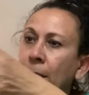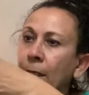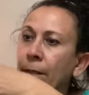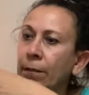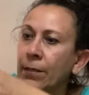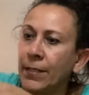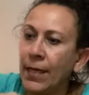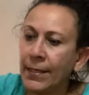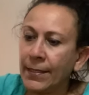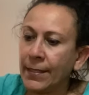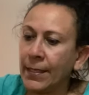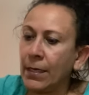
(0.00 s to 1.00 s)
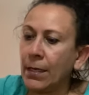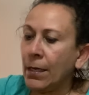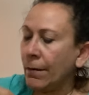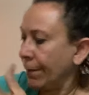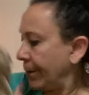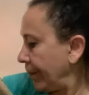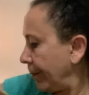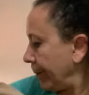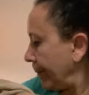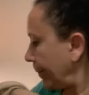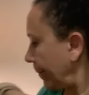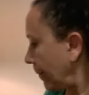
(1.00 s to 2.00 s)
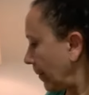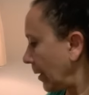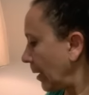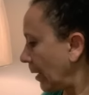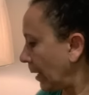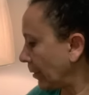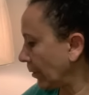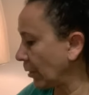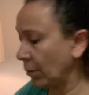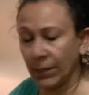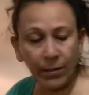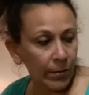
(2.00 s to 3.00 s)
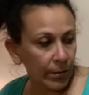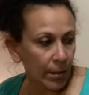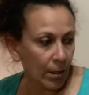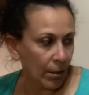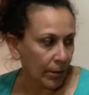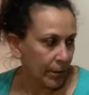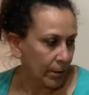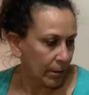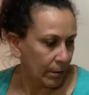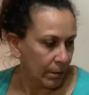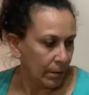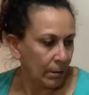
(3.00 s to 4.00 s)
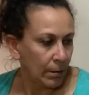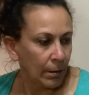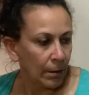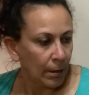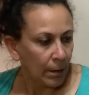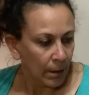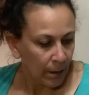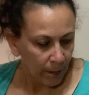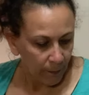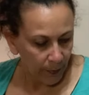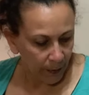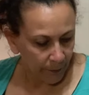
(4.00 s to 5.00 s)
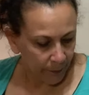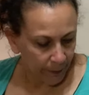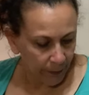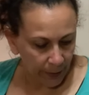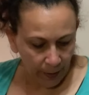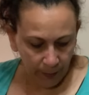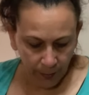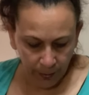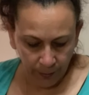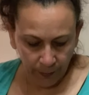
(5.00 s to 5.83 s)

They're a size C. I don't know what those are called, but I'll figure it out.